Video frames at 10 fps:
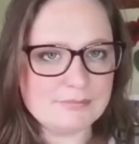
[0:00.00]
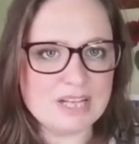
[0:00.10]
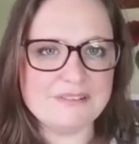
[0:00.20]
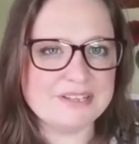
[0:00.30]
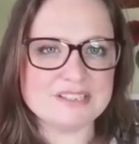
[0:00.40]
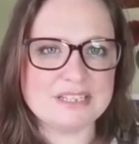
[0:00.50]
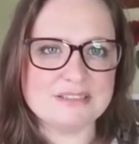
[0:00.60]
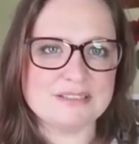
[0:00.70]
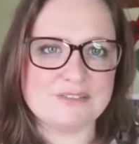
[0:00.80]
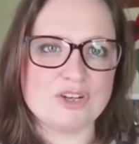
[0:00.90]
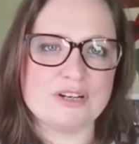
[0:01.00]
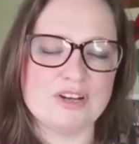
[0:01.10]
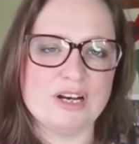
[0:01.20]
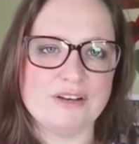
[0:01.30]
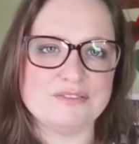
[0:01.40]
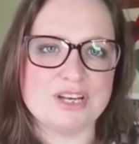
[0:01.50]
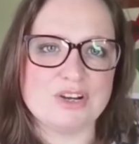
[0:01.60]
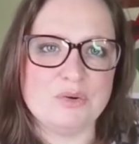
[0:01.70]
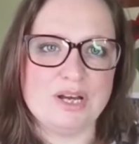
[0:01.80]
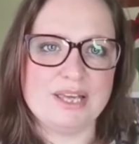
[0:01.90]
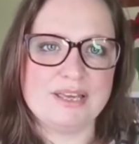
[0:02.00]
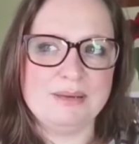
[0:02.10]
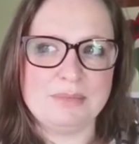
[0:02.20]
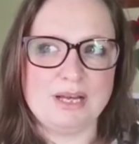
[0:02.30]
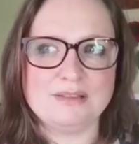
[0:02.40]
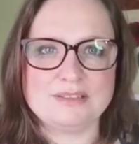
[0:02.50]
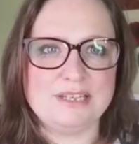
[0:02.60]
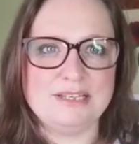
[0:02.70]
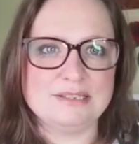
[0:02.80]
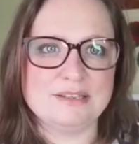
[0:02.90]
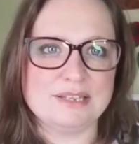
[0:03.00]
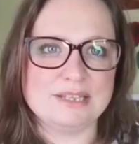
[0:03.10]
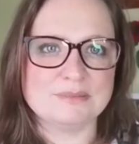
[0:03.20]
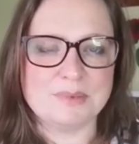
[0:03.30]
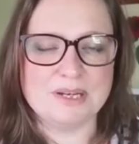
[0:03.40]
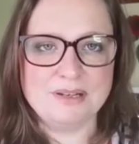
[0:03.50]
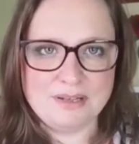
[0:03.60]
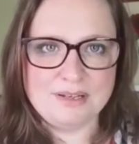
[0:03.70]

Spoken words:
I don't think diseases have kind of got a life cycle like plants, seeds and things, but